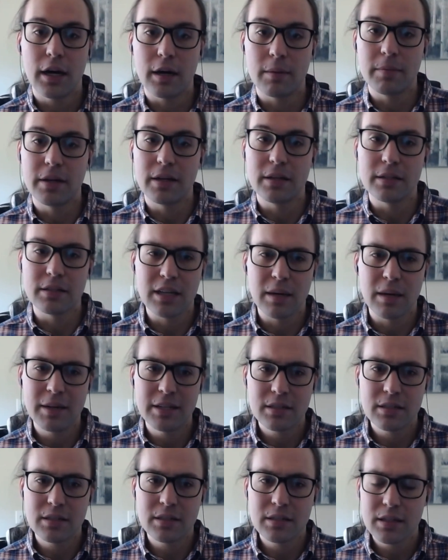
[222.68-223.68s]
In some
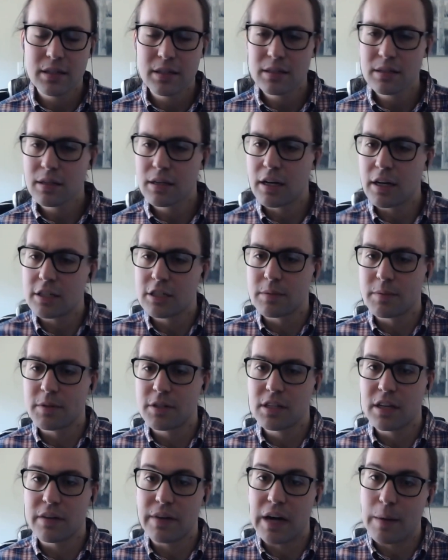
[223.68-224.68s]
instances, customers
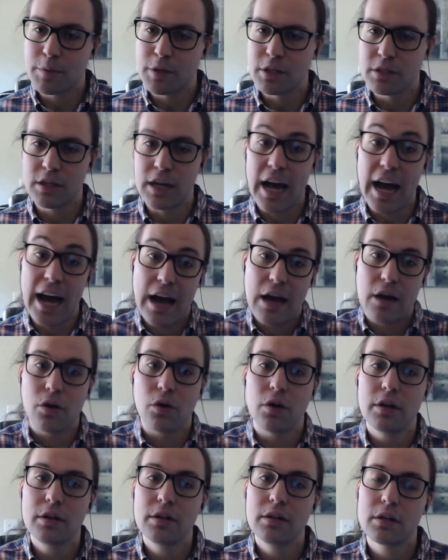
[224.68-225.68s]
have opted to add
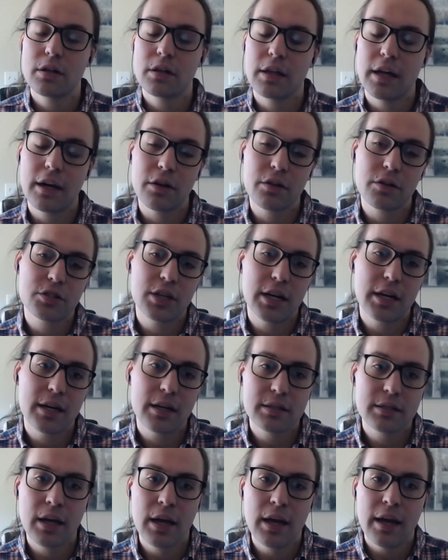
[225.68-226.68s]
on to the health checks,